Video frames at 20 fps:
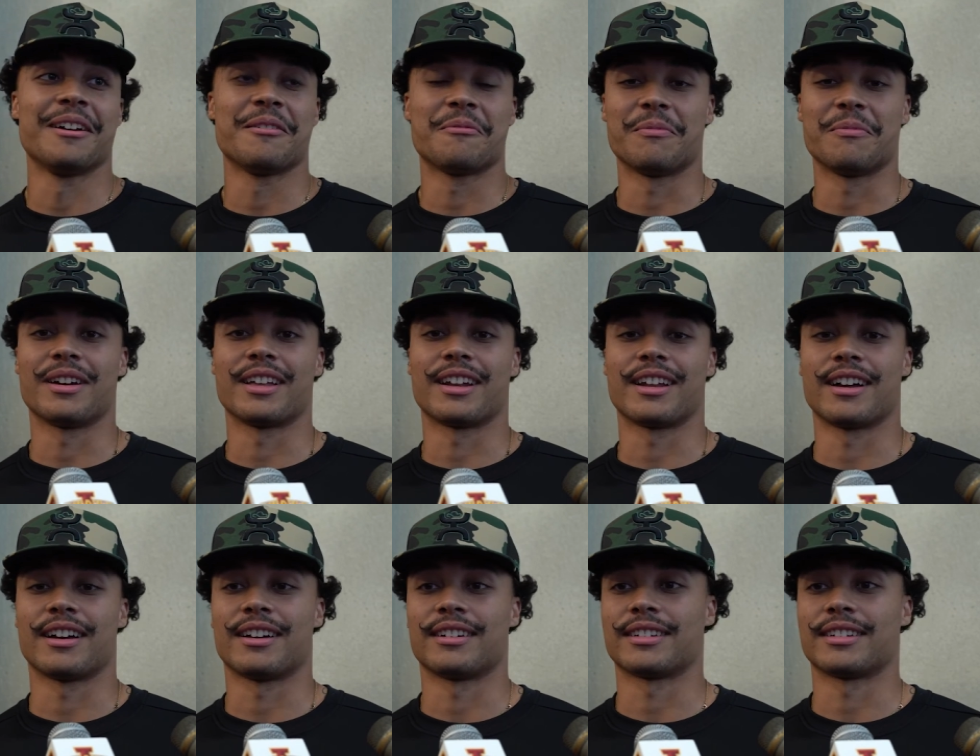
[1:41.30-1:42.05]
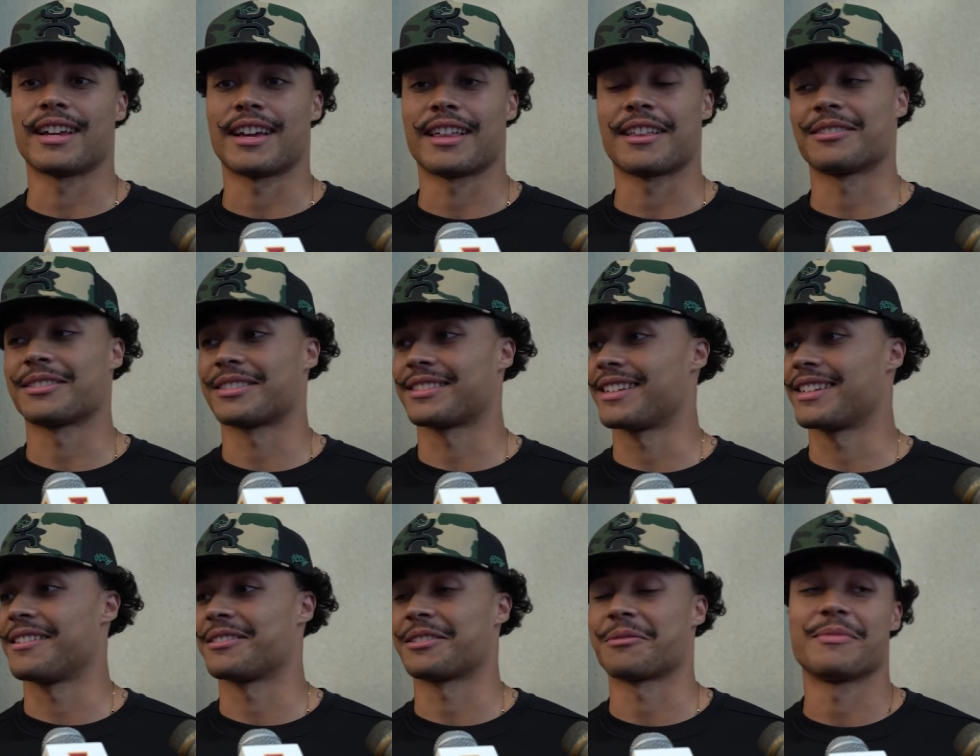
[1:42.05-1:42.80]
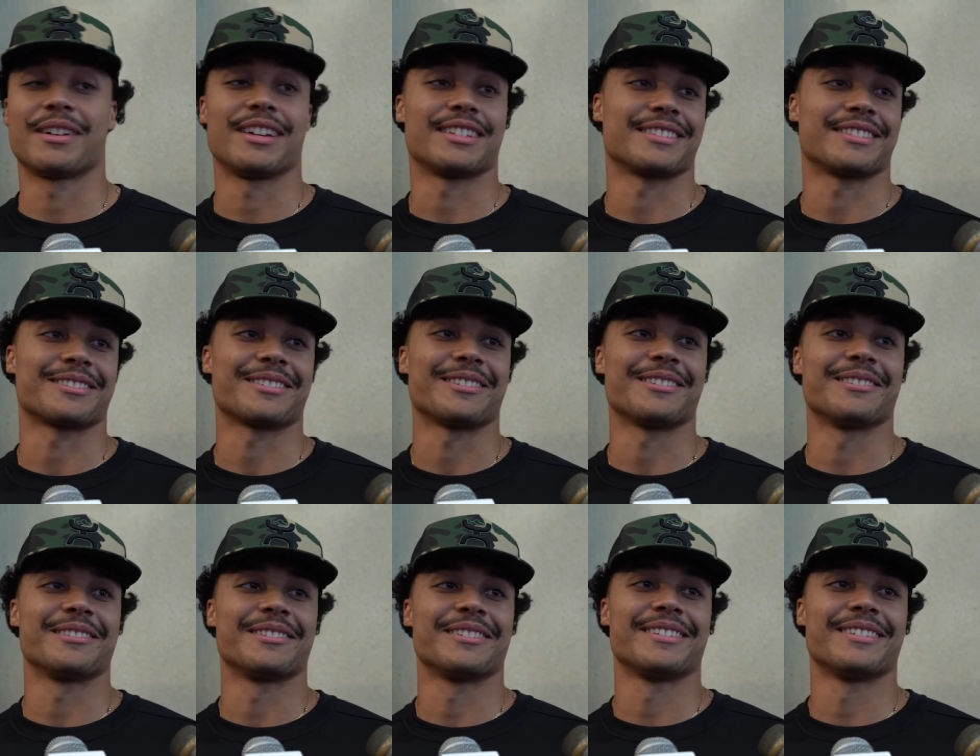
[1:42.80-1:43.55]
But uh, yeah, that was that was an amazing
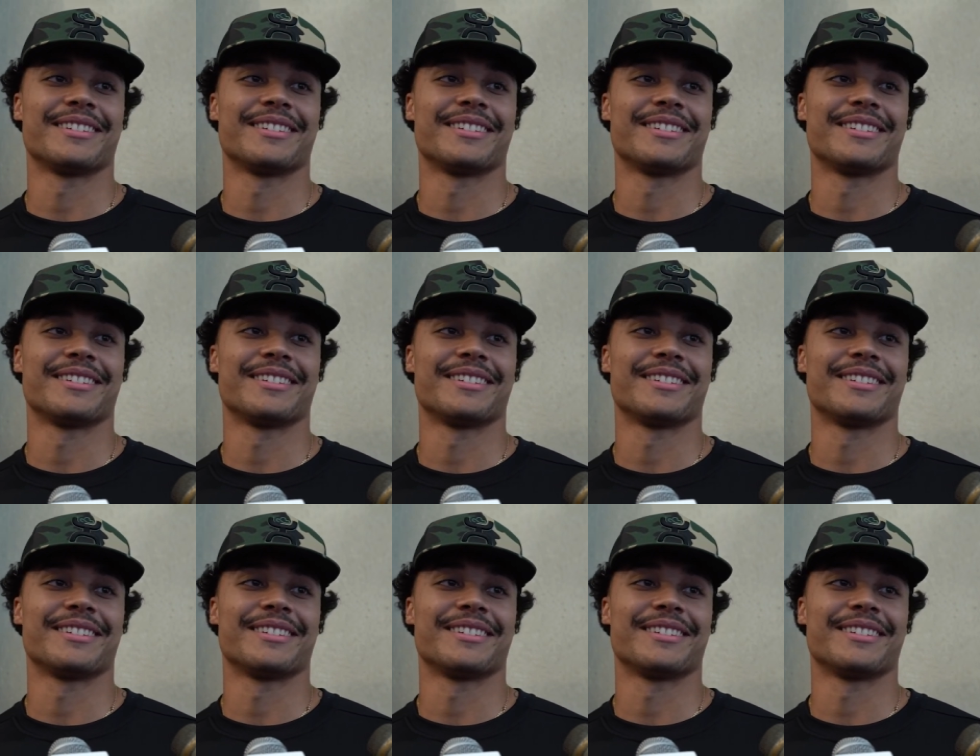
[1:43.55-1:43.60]
throw.